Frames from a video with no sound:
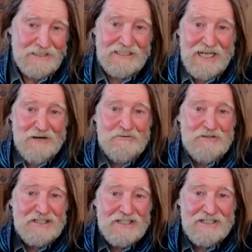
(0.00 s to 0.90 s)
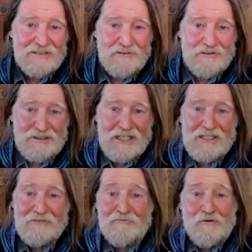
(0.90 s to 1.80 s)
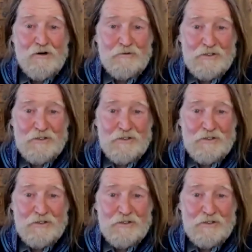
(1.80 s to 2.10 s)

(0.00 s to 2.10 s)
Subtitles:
carries this understanding forward